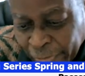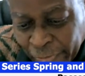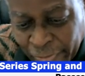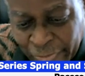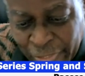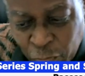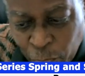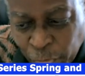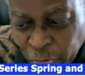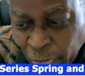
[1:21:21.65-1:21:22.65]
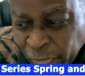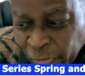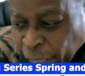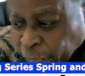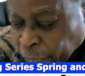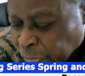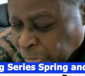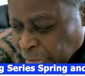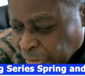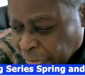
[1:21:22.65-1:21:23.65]
it needs to be studied further.
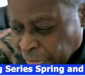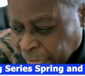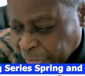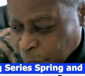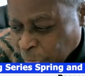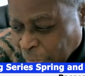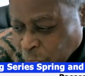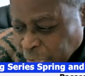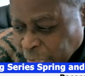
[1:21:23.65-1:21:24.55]
When I was